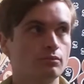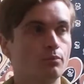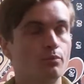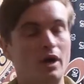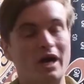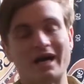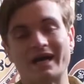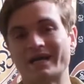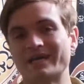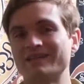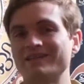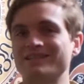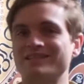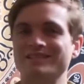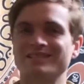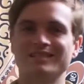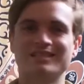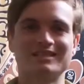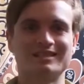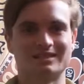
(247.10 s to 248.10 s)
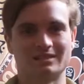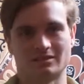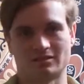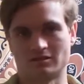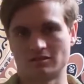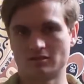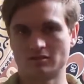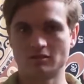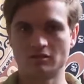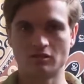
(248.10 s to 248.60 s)
behind the
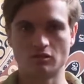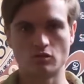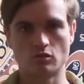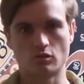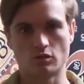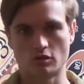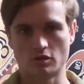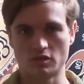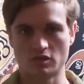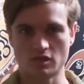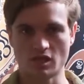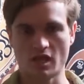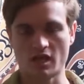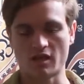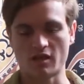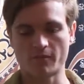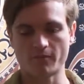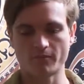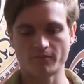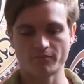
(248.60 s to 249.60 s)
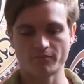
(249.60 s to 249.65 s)
scenes, you could say.